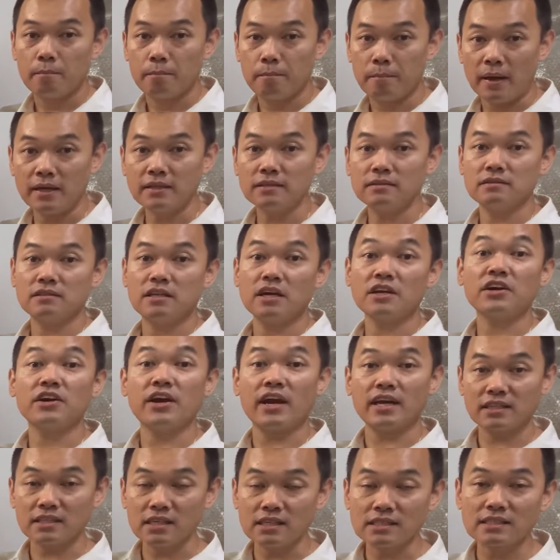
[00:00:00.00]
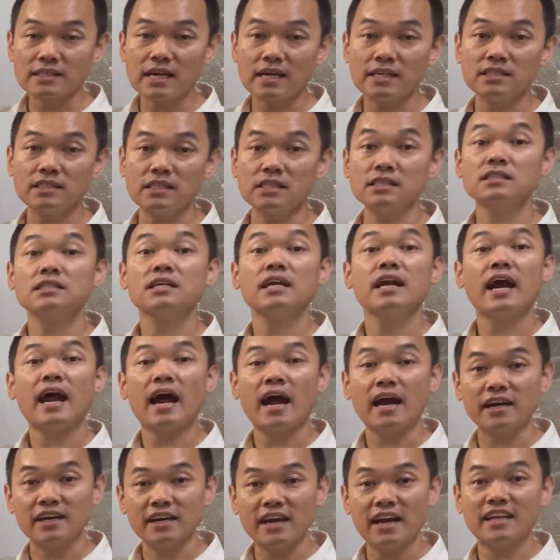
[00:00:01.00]
but the character size is
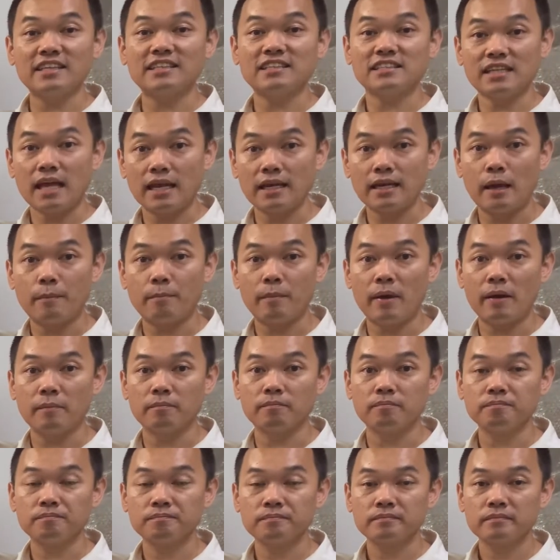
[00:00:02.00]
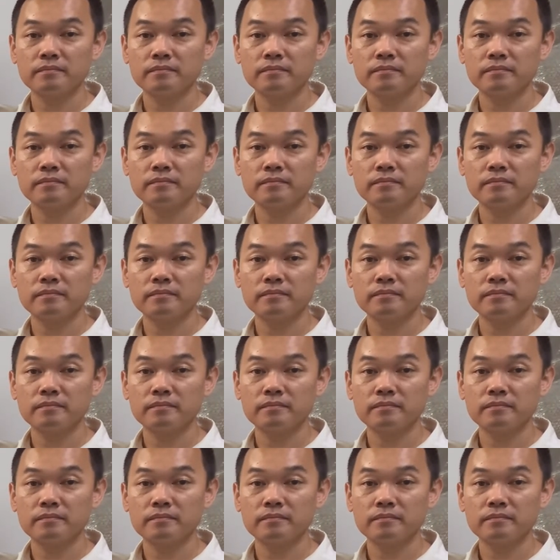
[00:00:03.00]
110mm.